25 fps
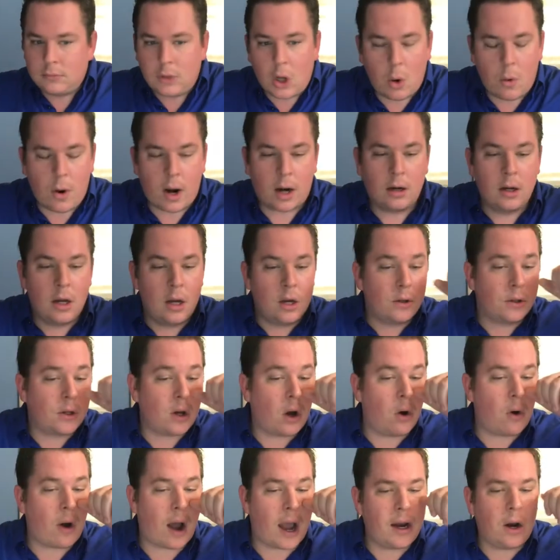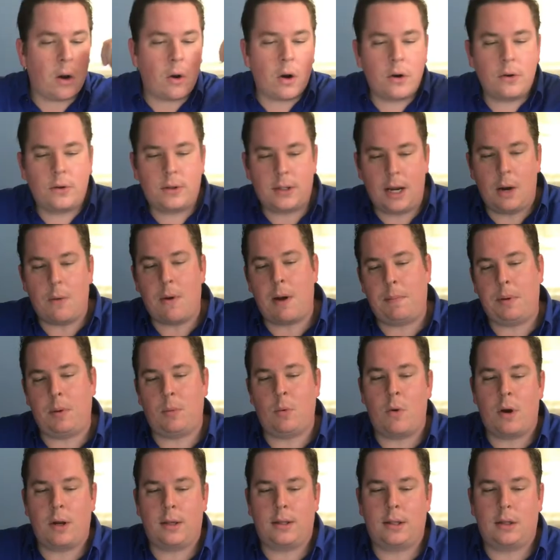Nowhere. So I don't understand why
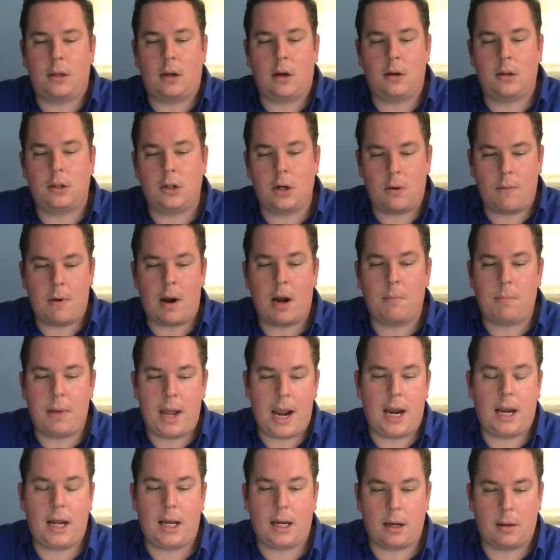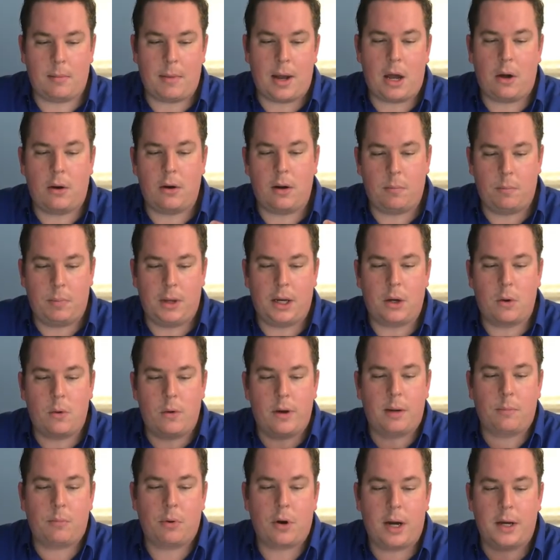people want to sit there and turn around and panic about a
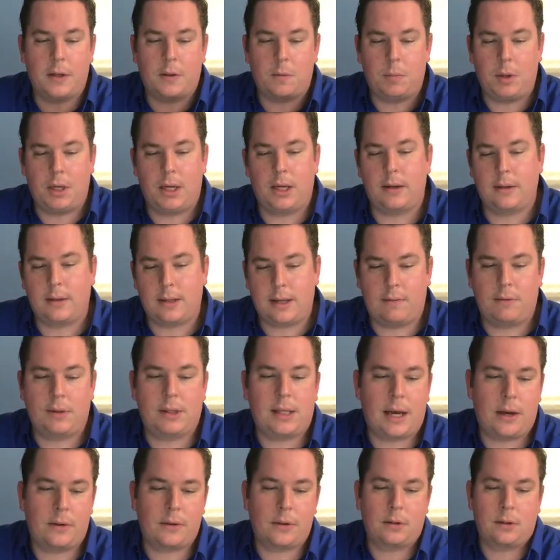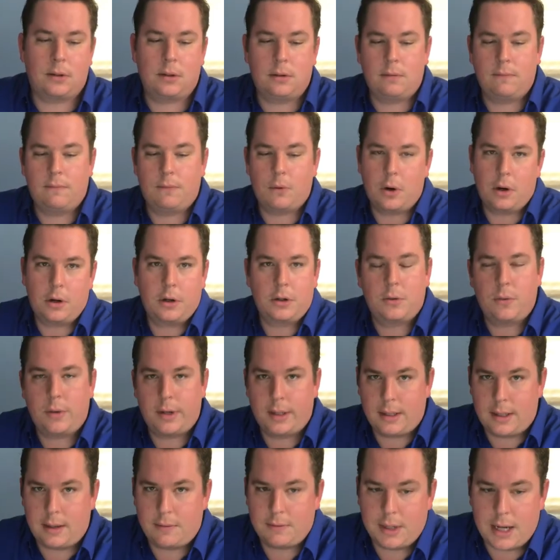Bitcoin price being seven thousand four hundred
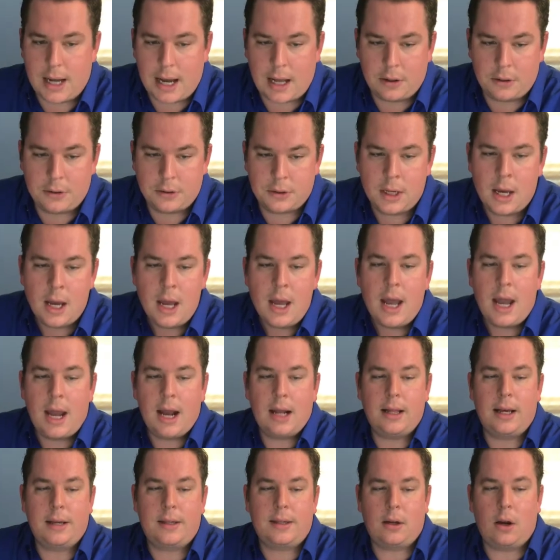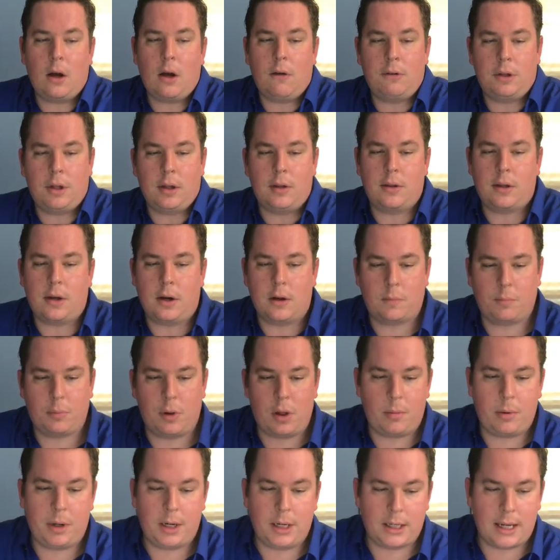twenty-seven dollars, unless it all of a sudden starts
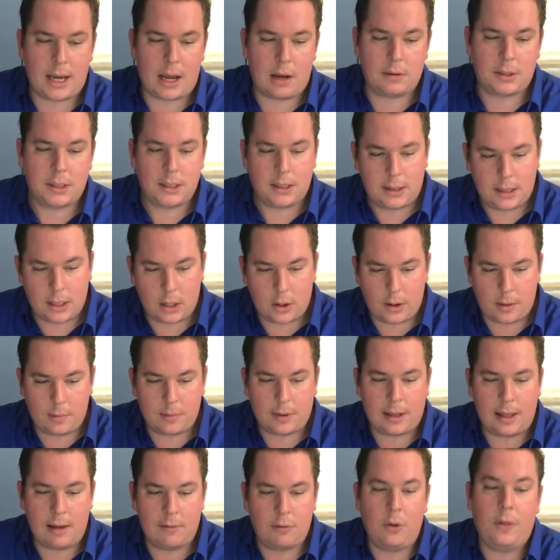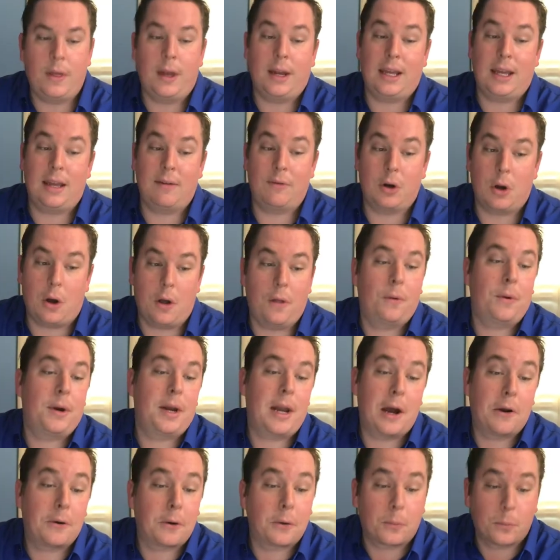plummeting down to Ethereum's level, then even all the
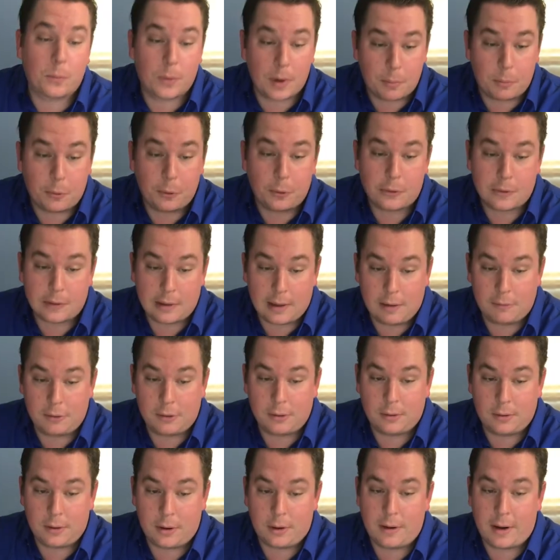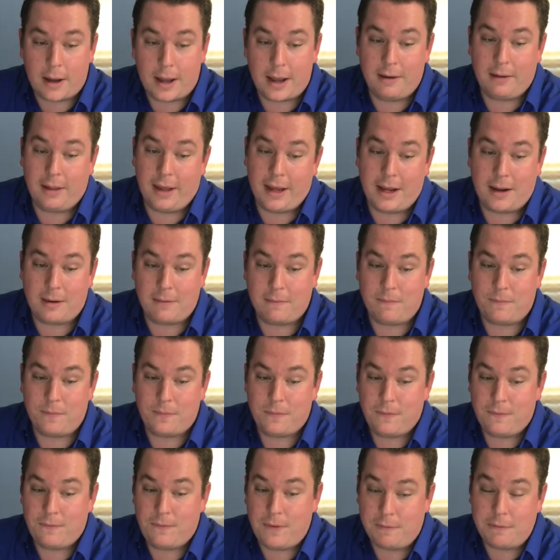way down to Ripple's level, like
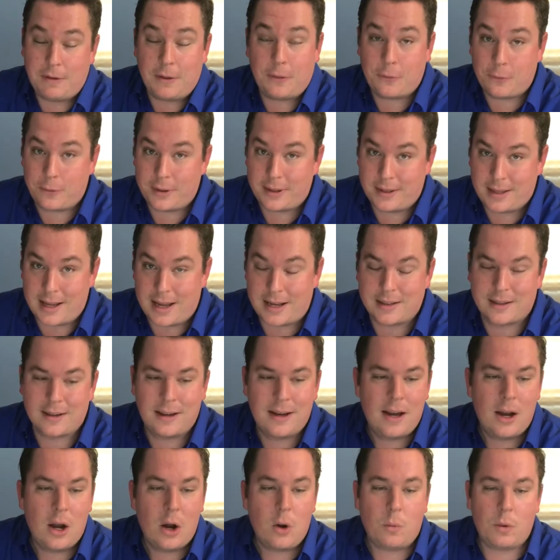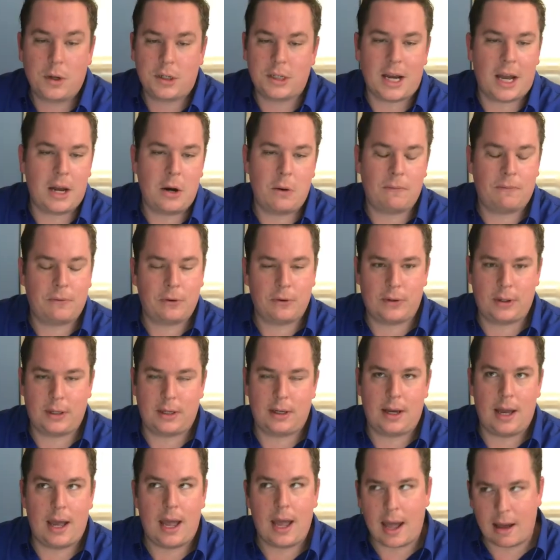fifty-three cents, which I don't
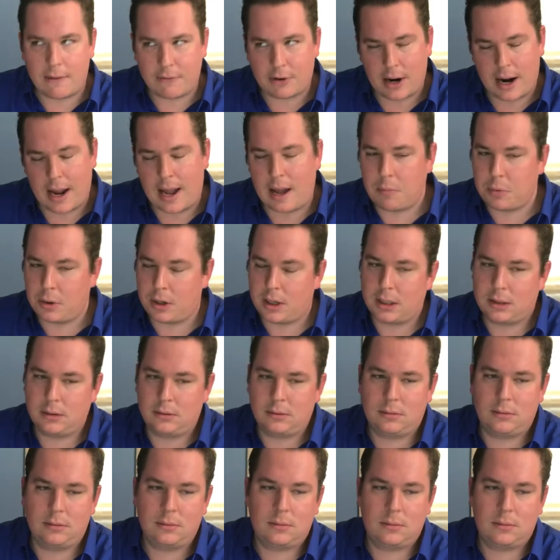foresee ever happening.